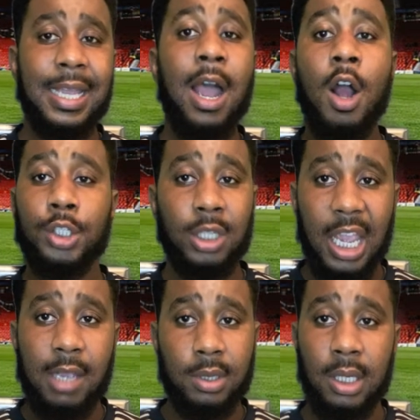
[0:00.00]
100
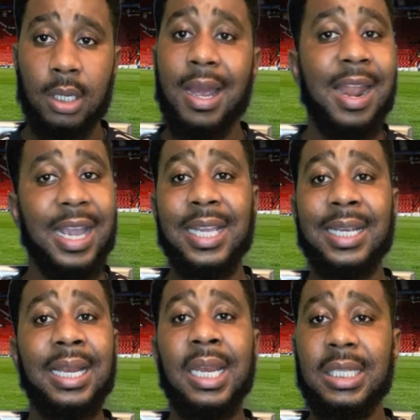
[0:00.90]
games in, and I can
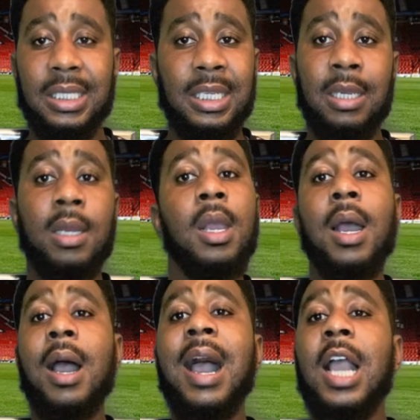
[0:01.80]
clearly see.
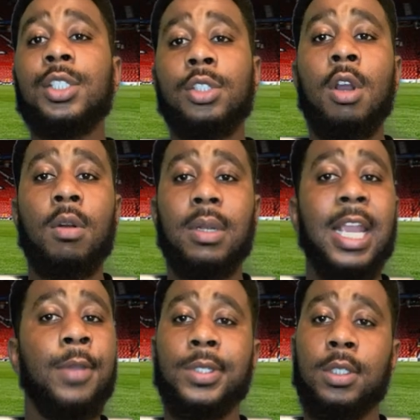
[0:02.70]
I saw that
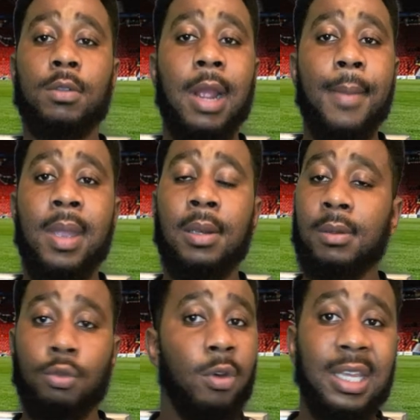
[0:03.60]
he wasn't the right
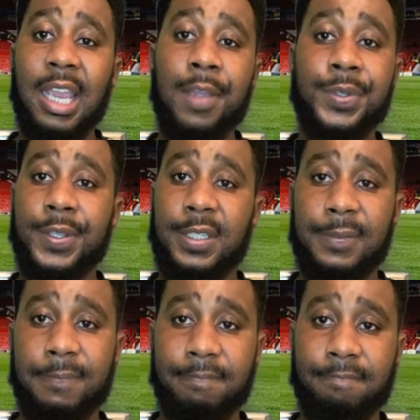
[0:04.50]
man 20 games in.